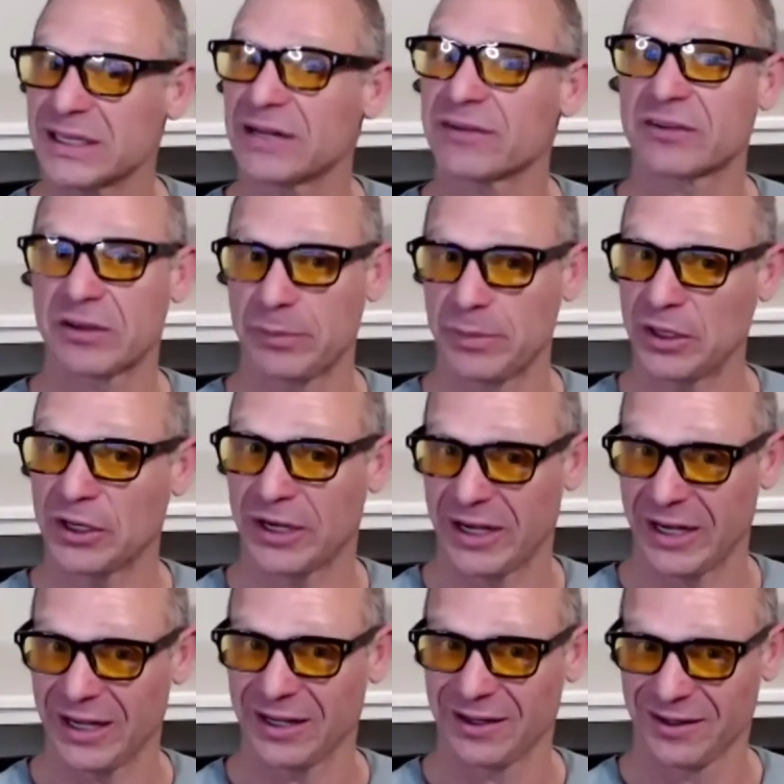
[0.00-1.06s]
of
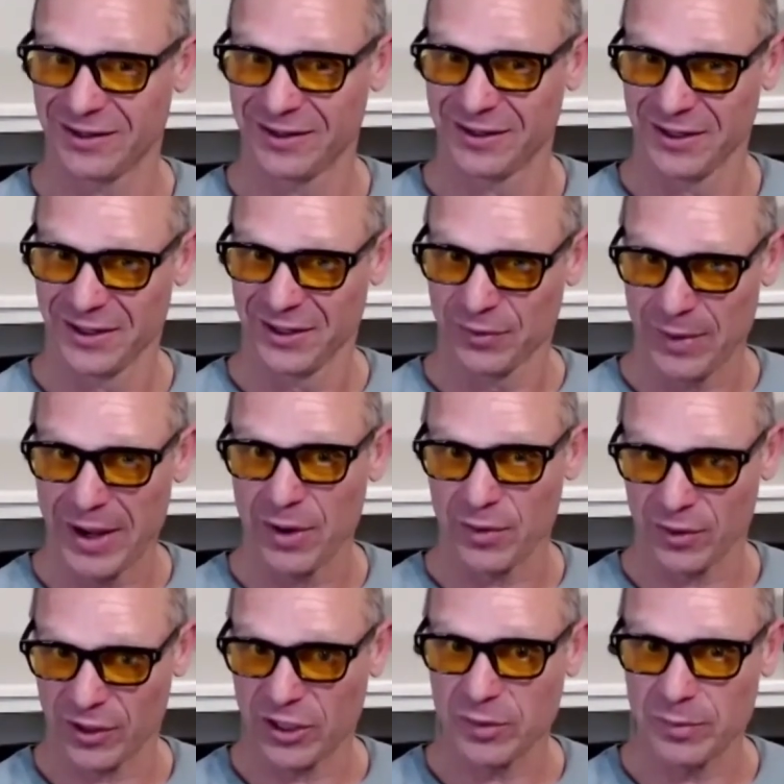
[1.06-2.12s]
community
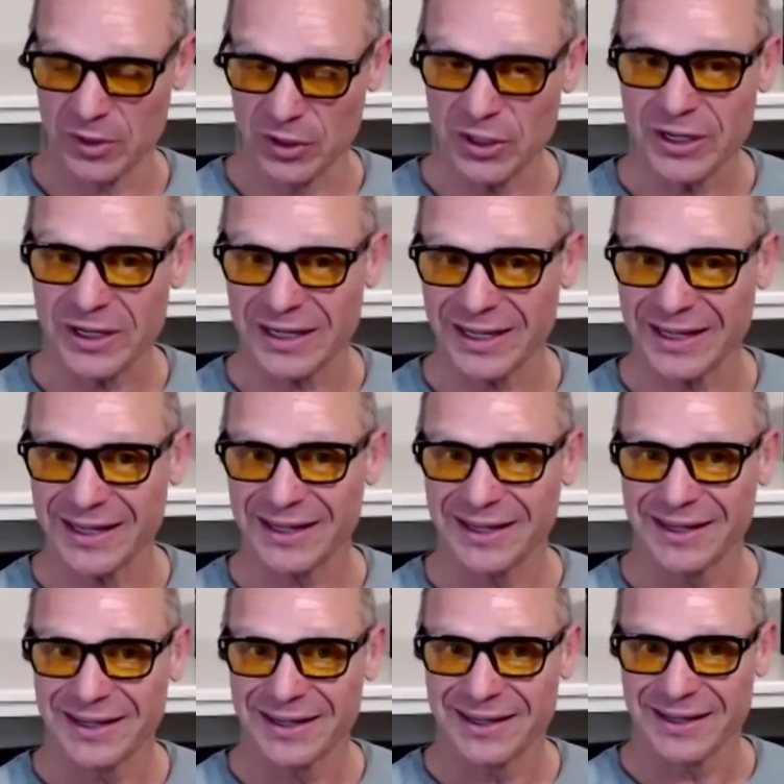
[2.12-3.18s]
right
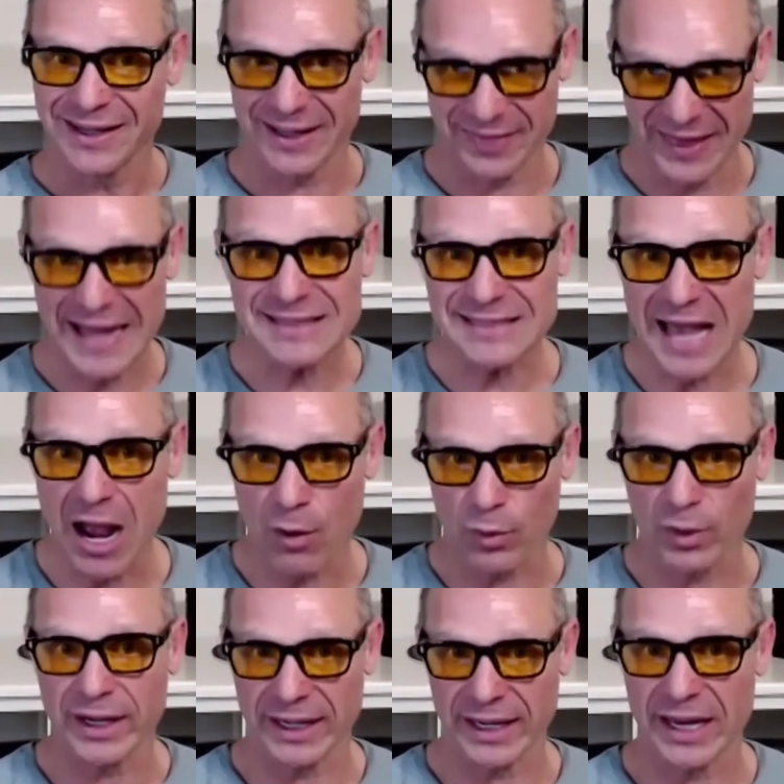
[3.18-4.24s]
community like that's how
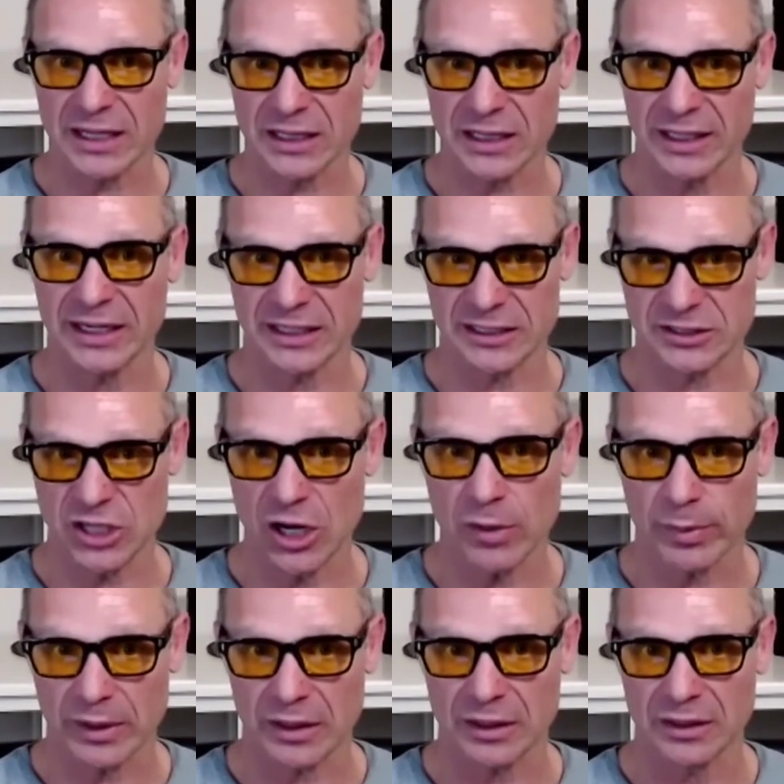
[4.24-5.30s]
we're going to get clean and
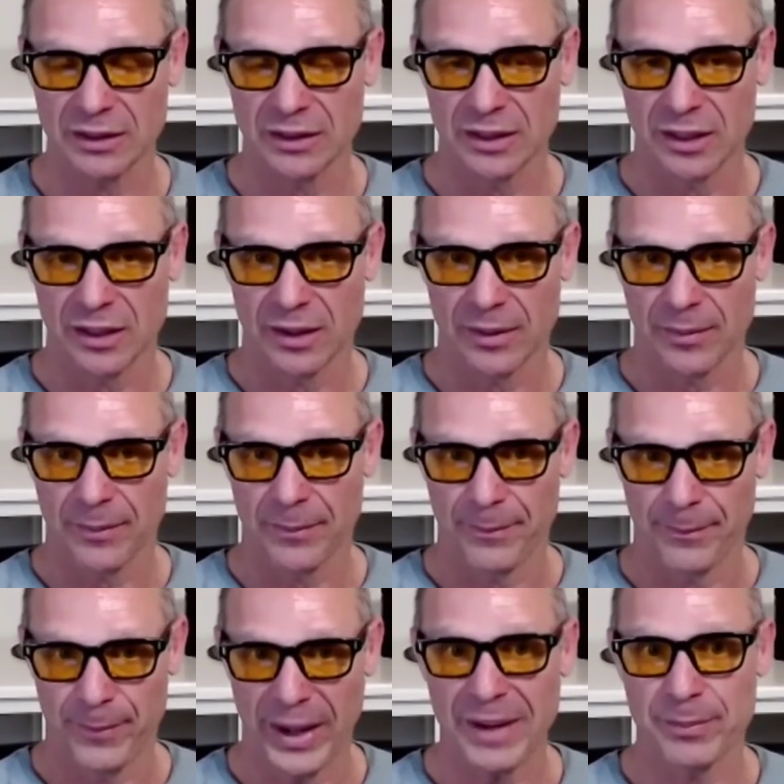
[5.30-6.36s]
sober
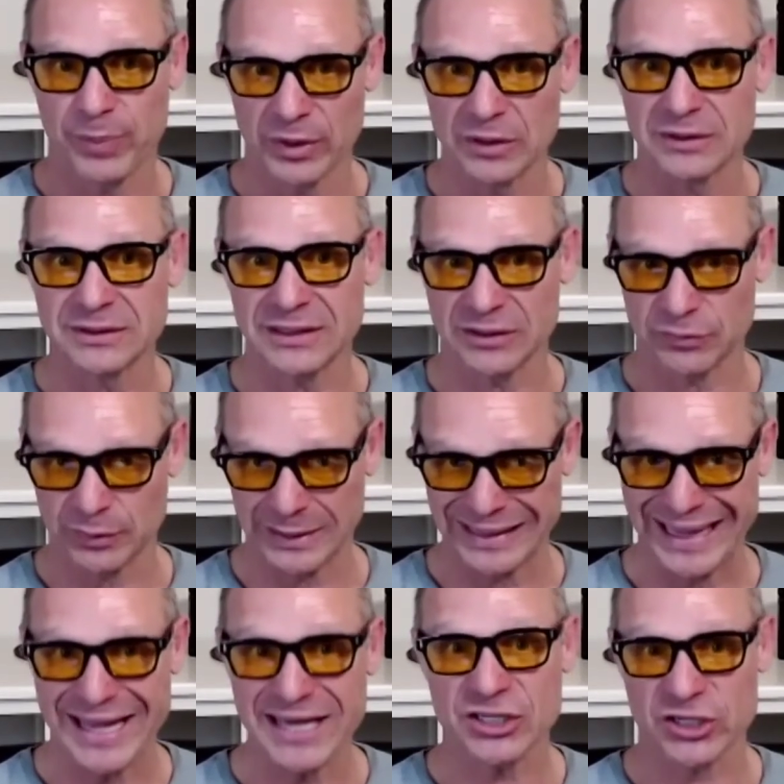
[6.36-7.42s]
by building
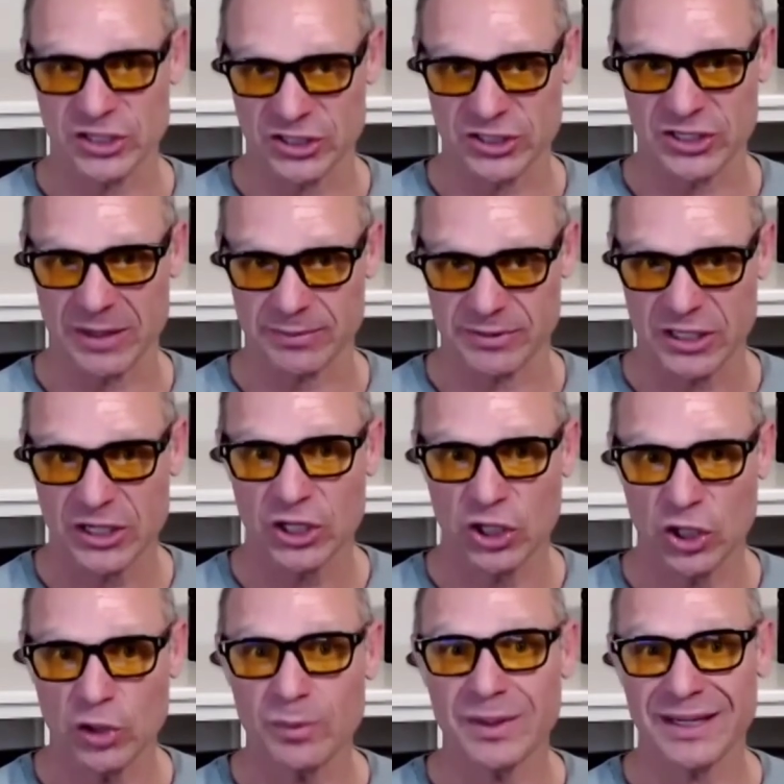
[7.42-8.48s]
relationships
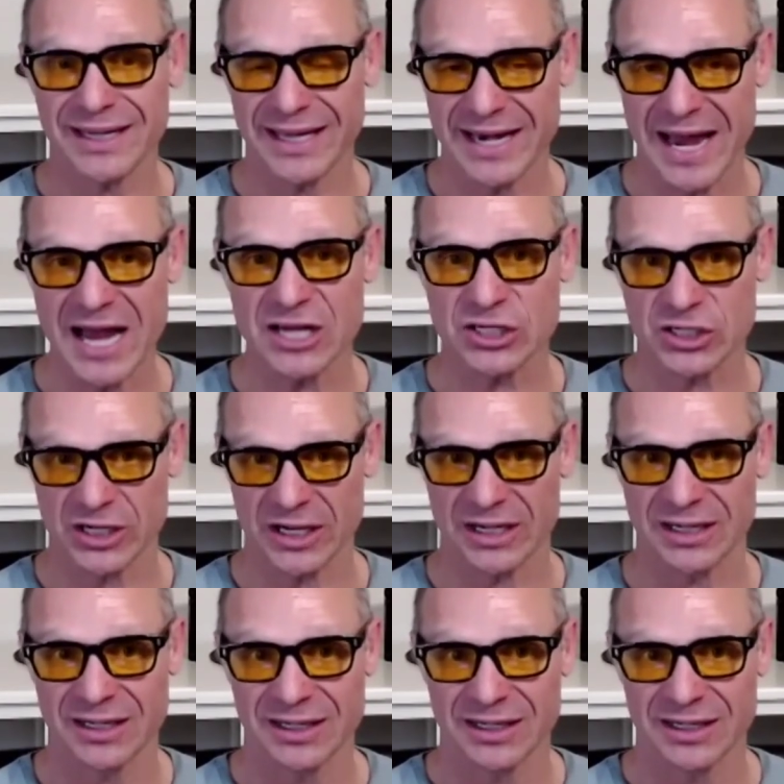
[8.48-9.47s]
human connection